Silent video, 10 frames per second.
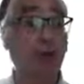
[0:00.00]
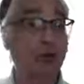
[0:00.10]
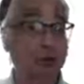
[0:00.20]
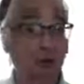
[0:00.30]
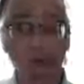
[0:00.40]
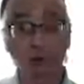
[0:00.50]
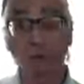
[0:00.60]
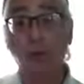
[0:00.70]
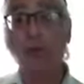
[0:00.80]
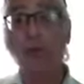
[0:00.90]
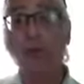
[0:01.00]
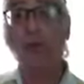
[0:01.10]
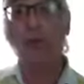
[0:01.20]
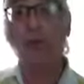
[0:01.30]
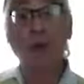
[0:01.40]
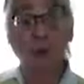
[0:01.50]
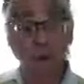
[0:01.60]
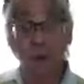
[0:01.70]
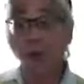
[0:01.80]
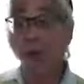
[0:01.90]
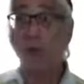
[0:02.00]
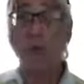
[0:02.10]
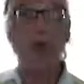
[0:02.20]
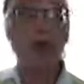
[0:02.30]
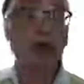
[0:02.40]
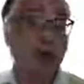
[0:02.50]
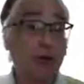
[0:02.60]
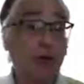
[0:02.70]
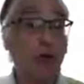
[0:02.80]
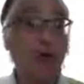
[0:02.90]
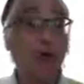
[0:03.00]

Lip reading: system, magnesium turns out to be